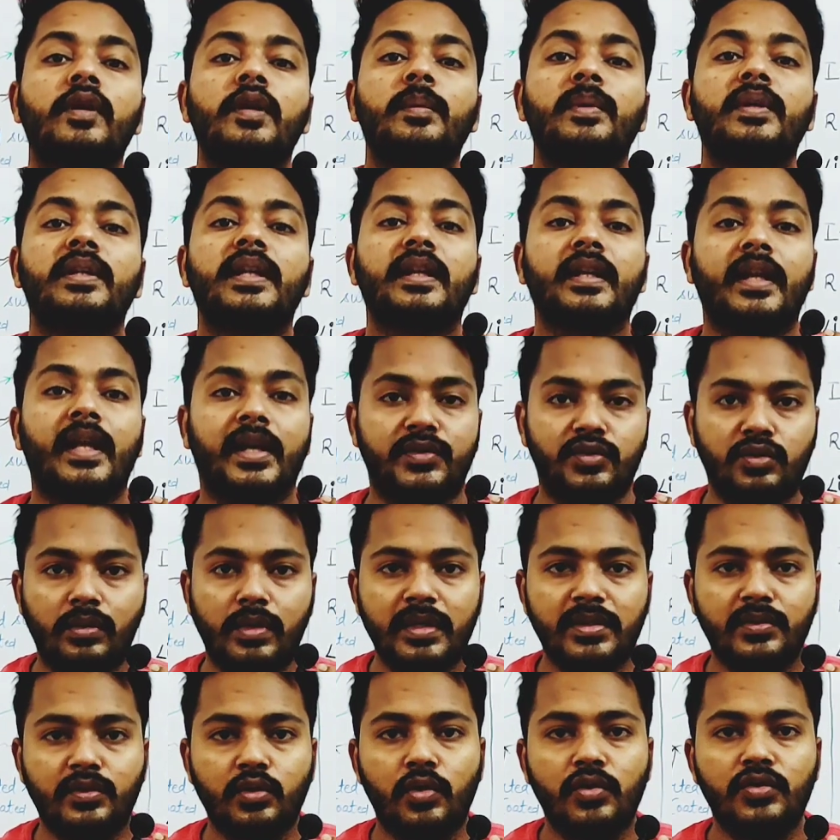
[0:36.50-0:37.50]
will be the
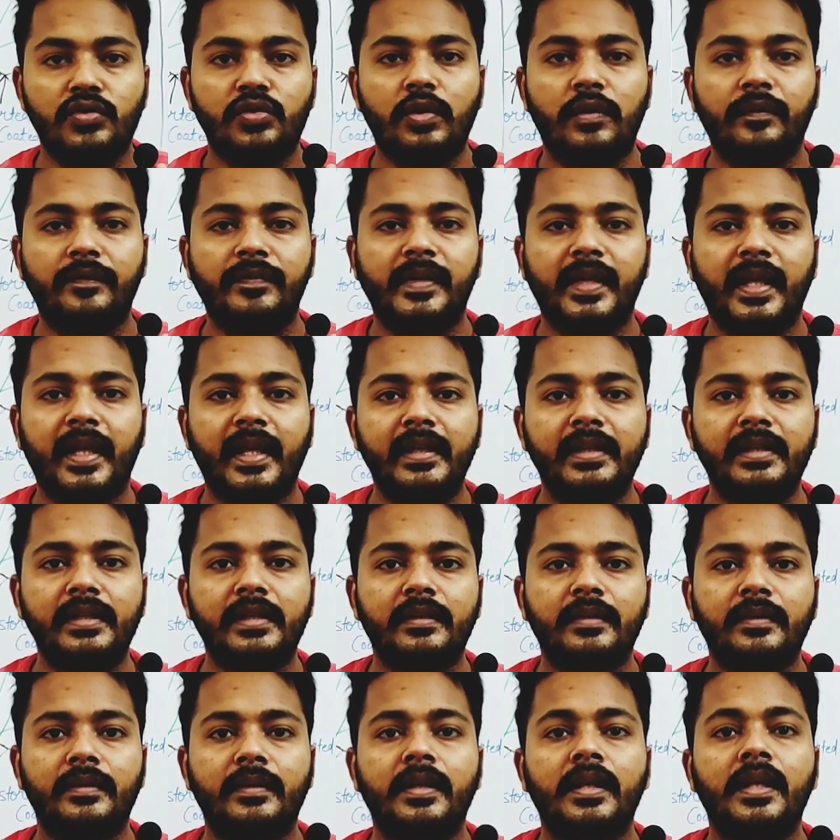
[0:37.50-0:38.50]
natural source of light?
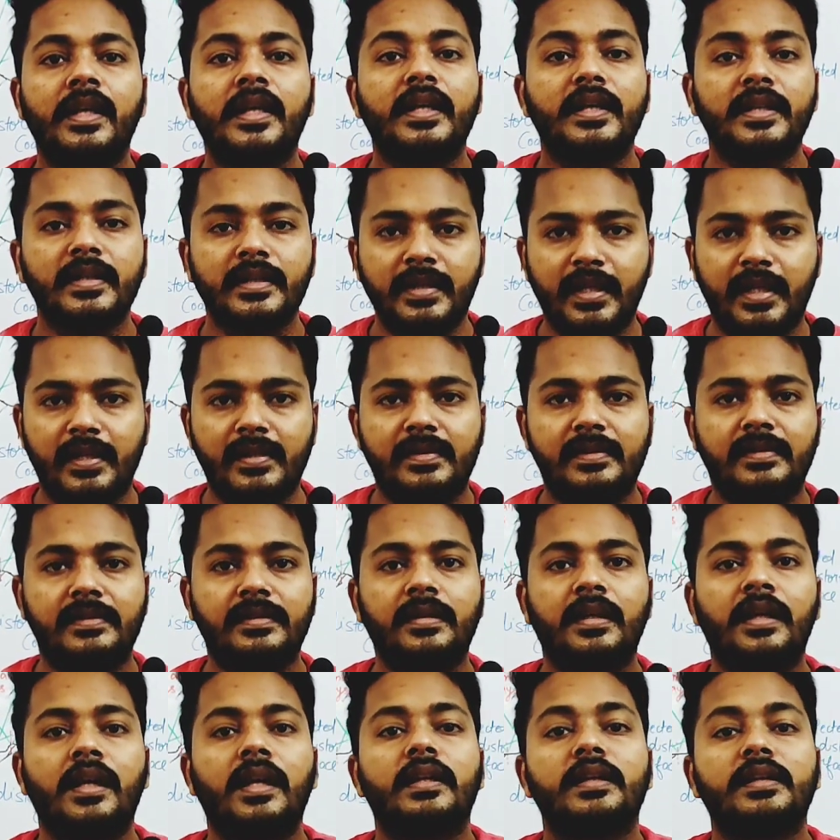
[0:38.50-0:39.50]
Yes,
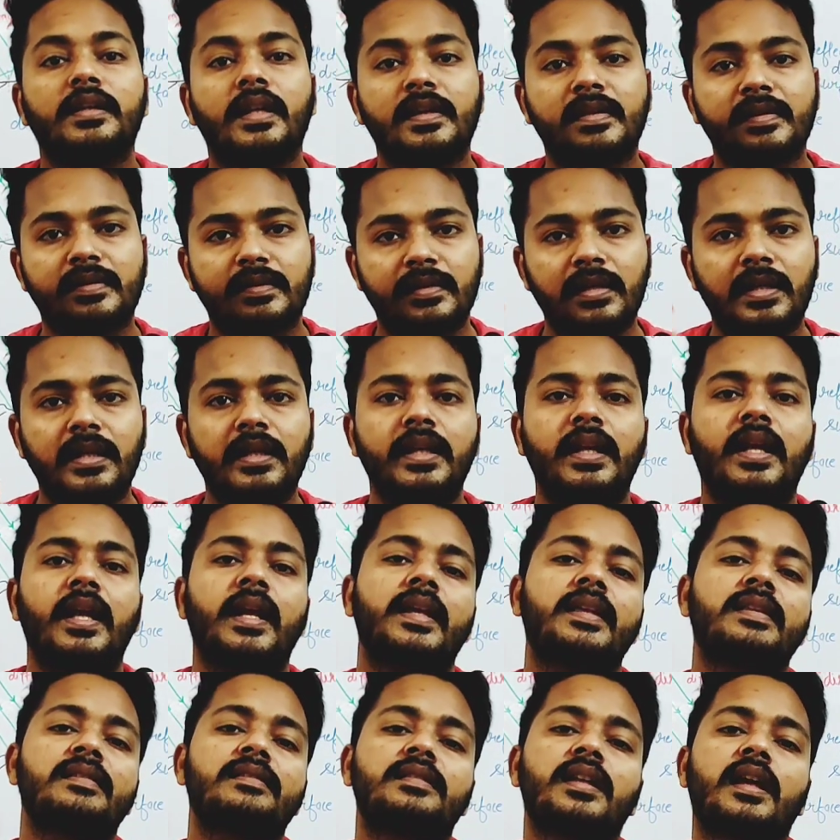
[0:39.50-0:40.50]
the sun
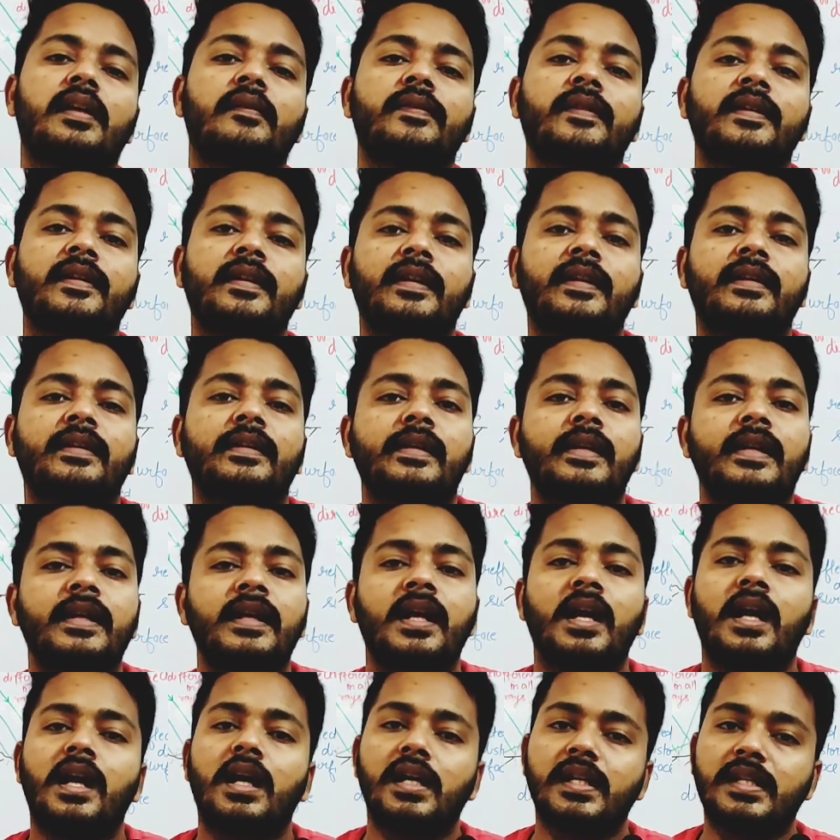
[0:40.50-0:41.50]
is definitely
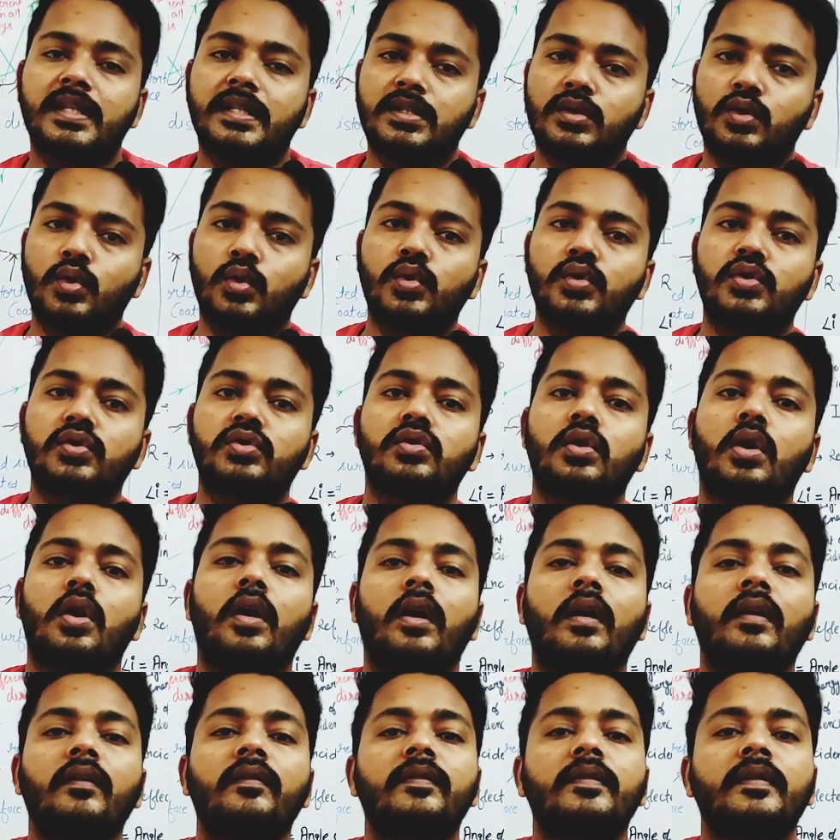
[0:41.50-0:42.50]
a source
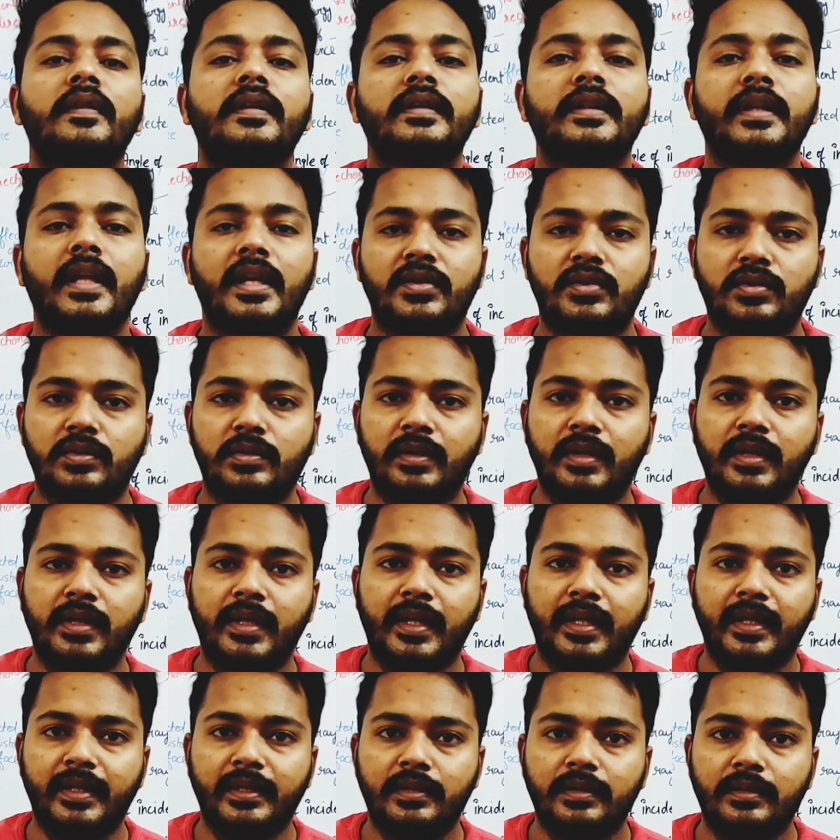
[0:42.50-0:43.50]
of natural
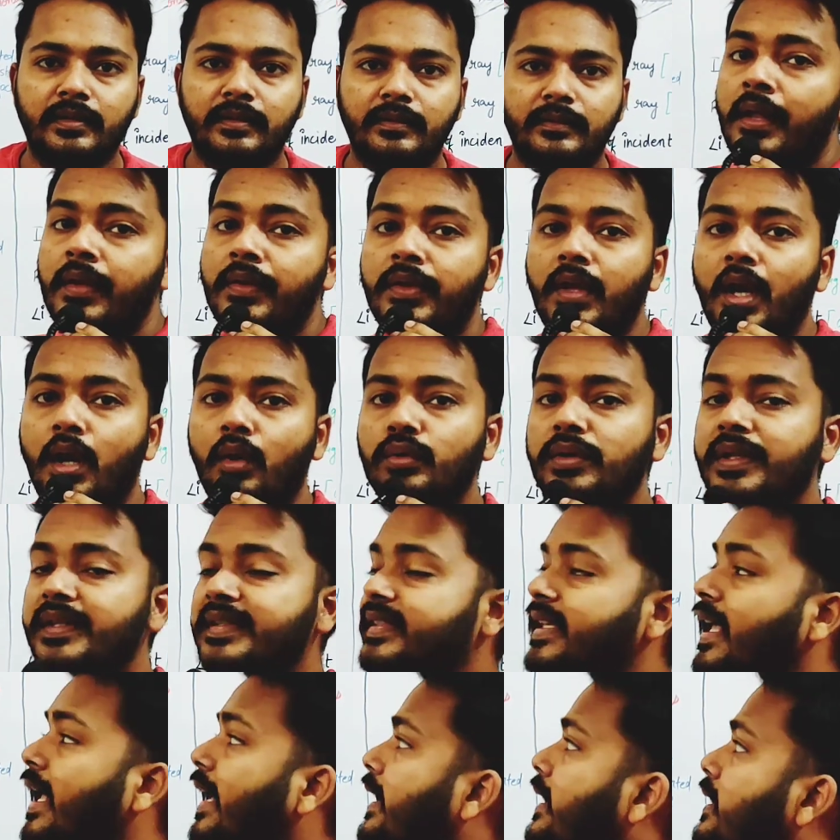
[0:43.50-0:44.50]
light. Now the
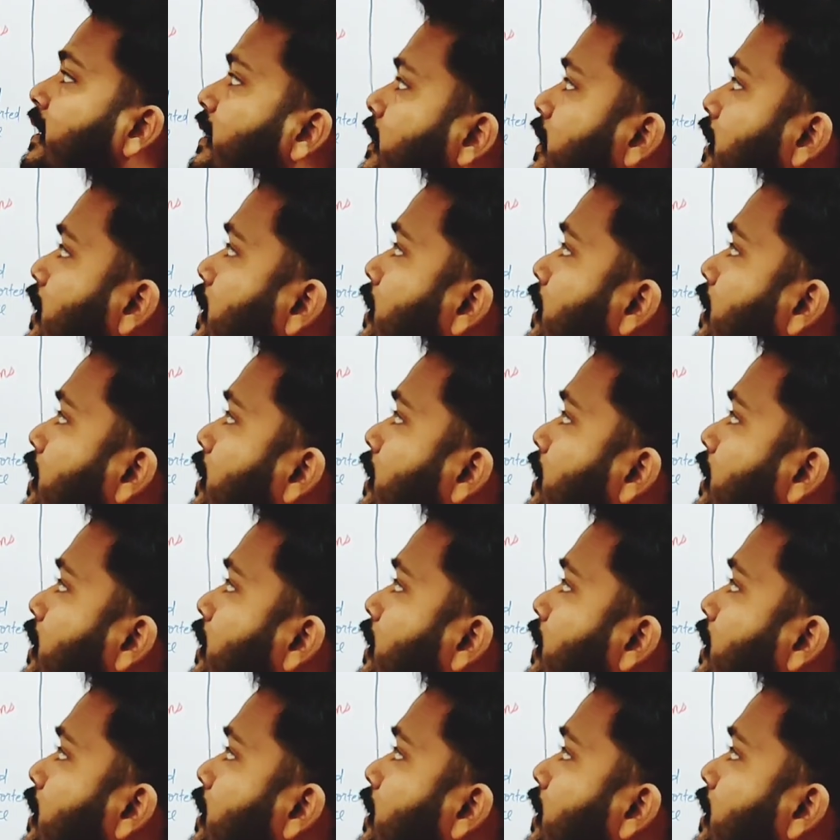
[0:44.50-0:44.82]
second